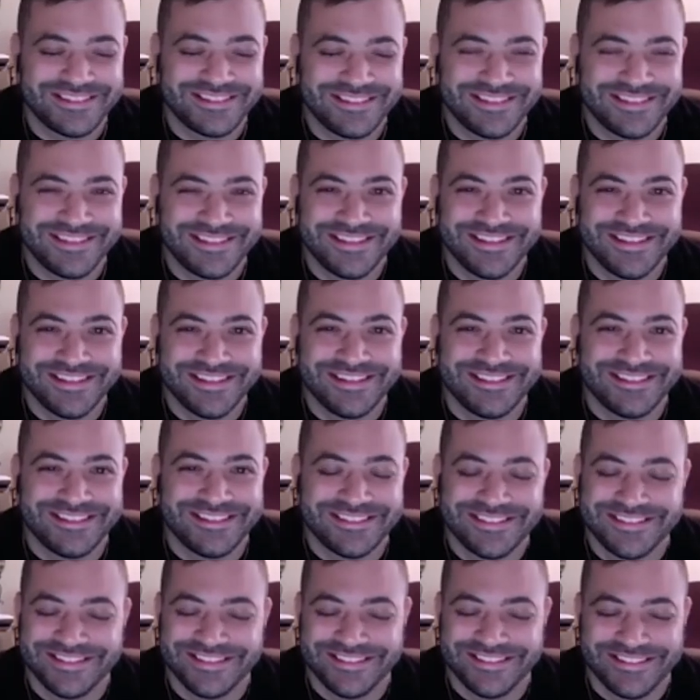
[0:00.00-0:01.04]

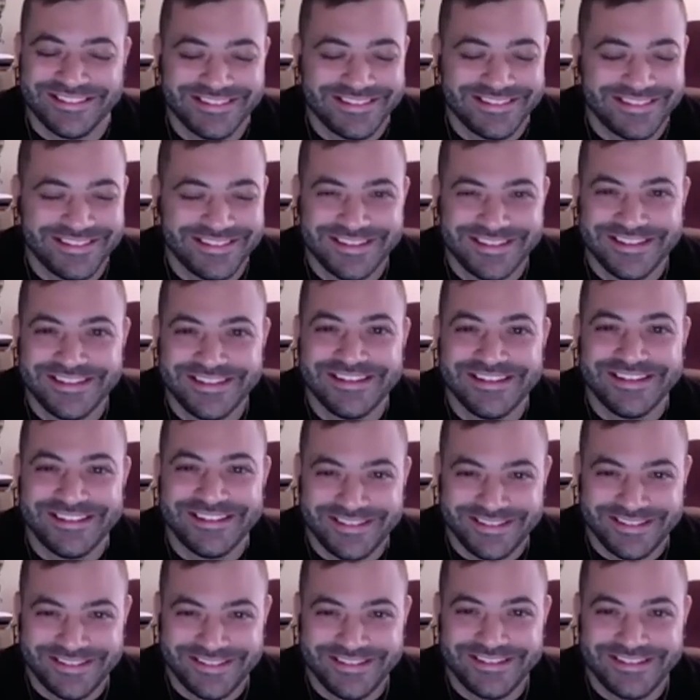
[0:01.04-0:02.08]

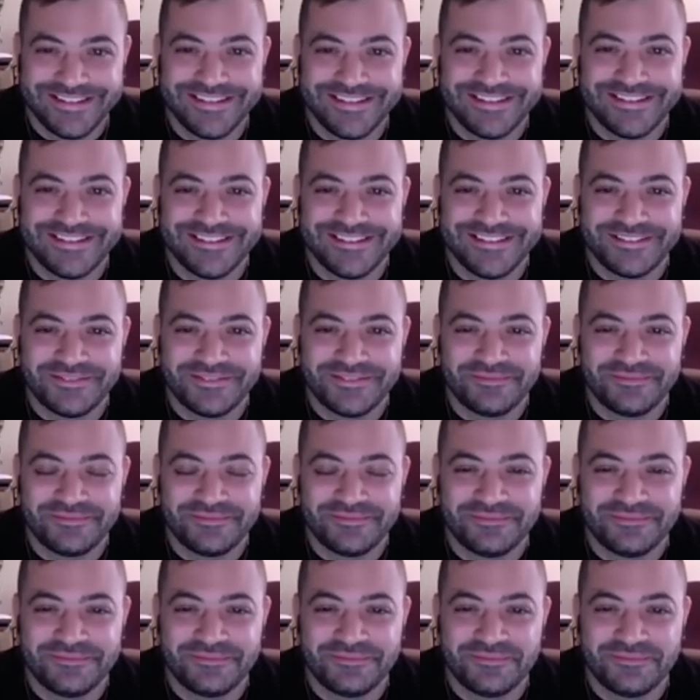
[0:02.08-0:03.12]

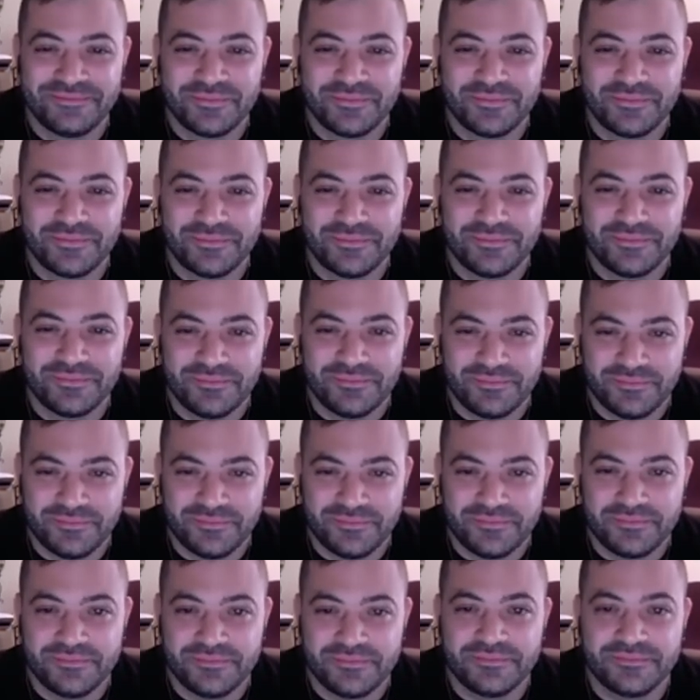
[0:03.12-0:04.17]

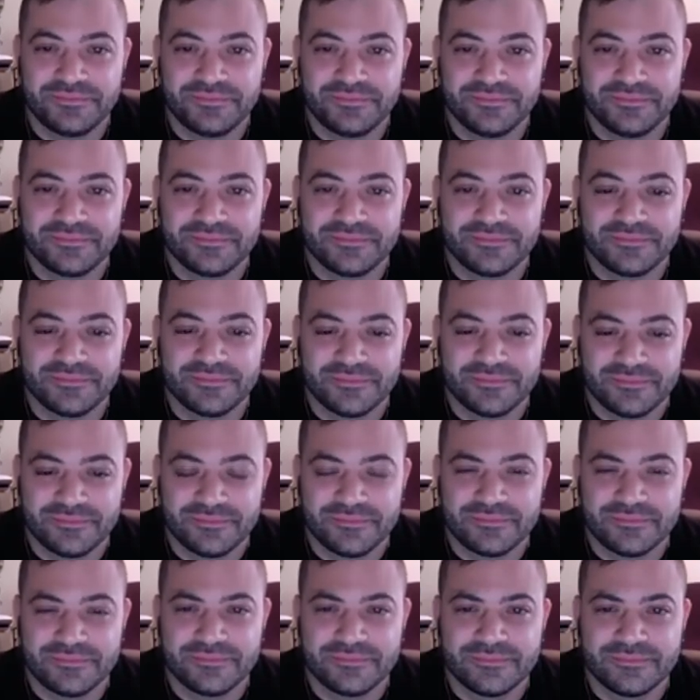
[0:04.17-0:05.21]

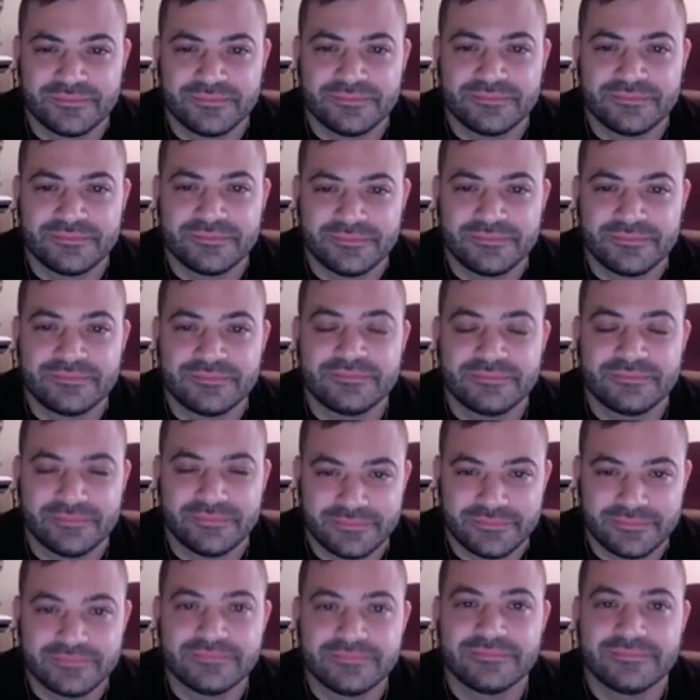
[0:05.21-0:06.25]

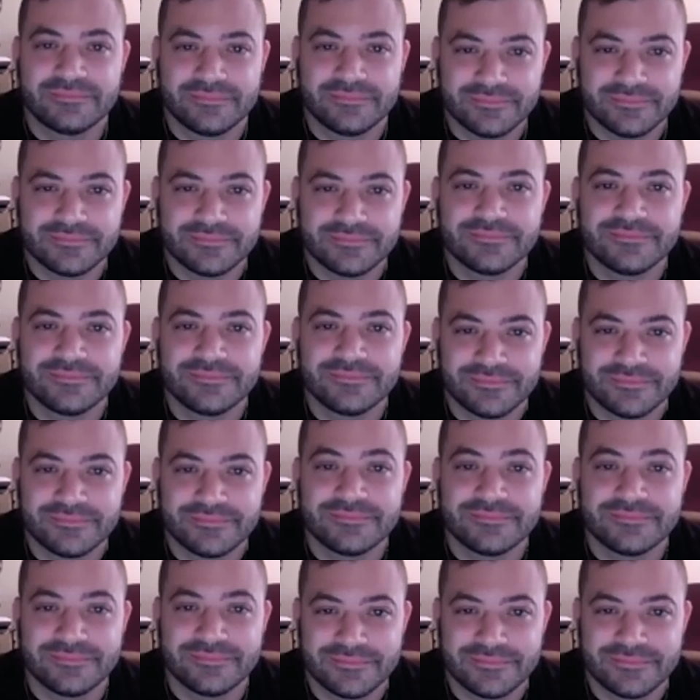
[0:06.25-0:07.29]

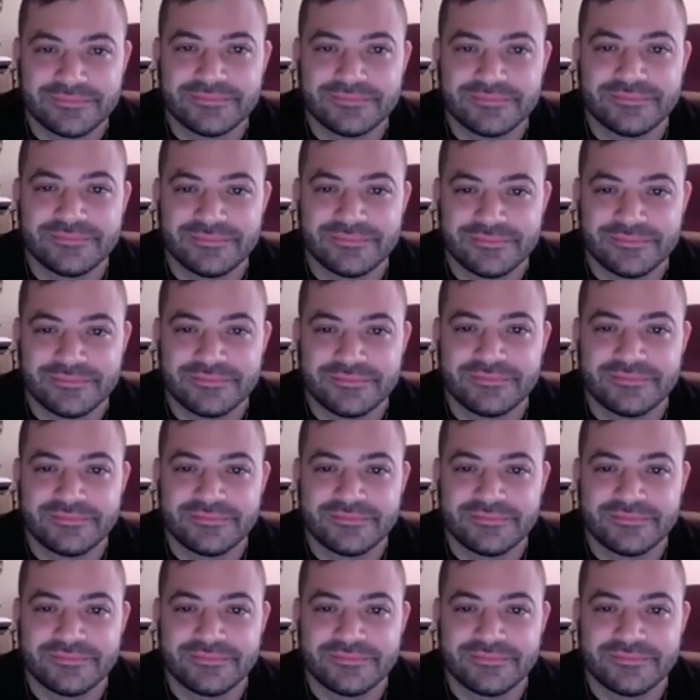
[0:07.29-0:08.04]
(silent)